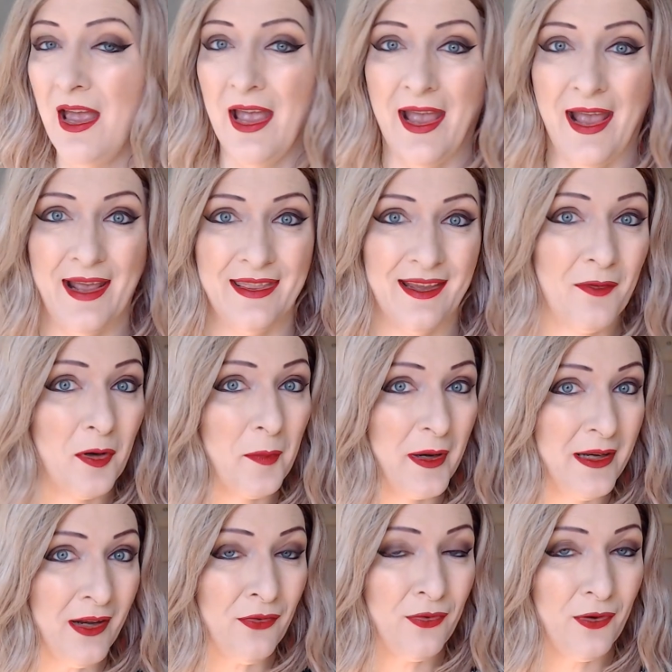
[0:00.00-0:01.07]
And then one of my
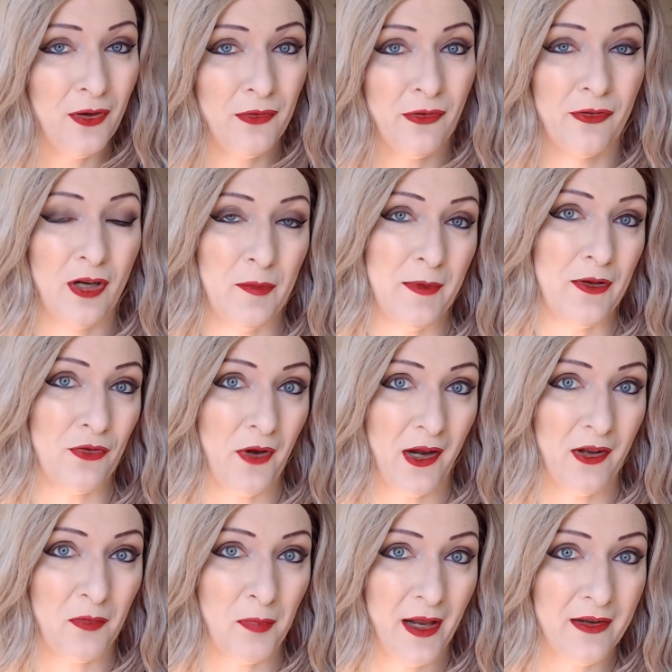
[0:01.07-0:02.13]
next videos is going to be
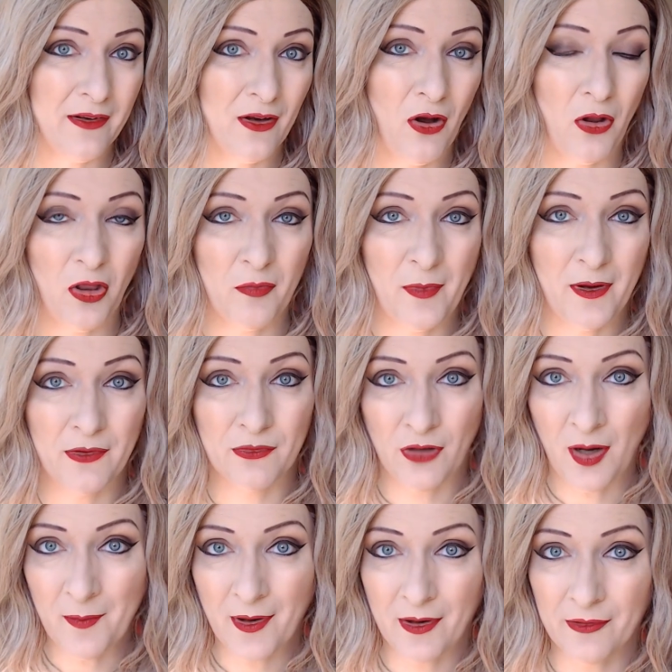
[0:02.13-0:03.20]
transplanting all of my
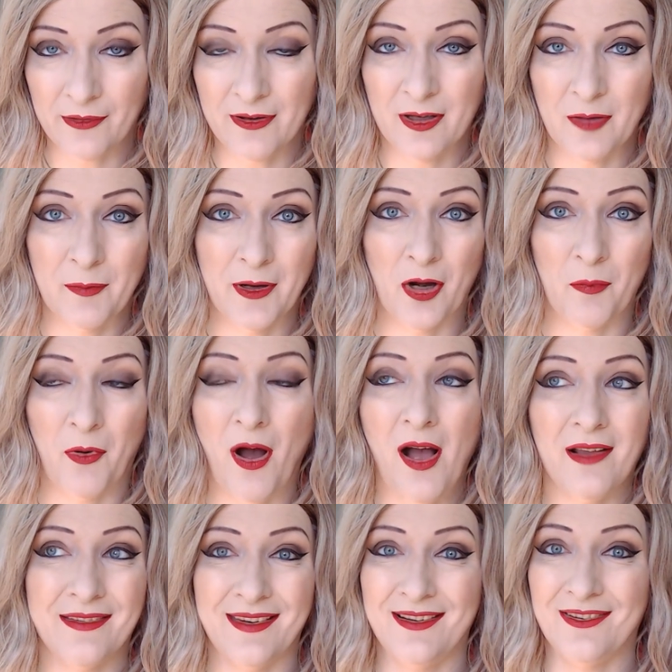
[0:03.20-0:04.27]
strawberries into bigger
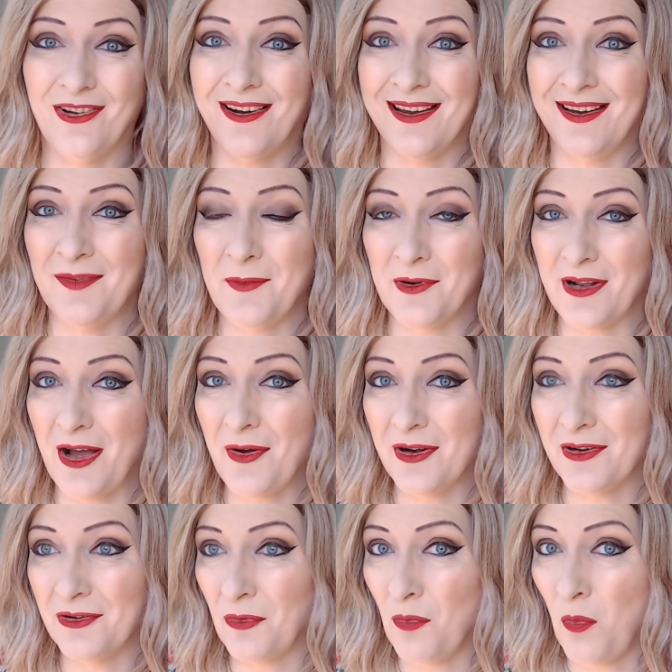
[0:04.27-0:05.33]
pots and talking about how I
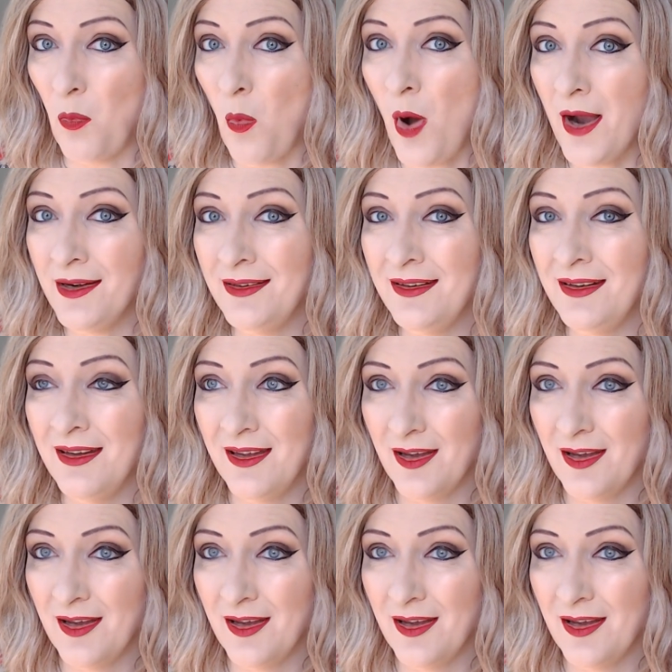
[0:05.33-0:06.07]
took one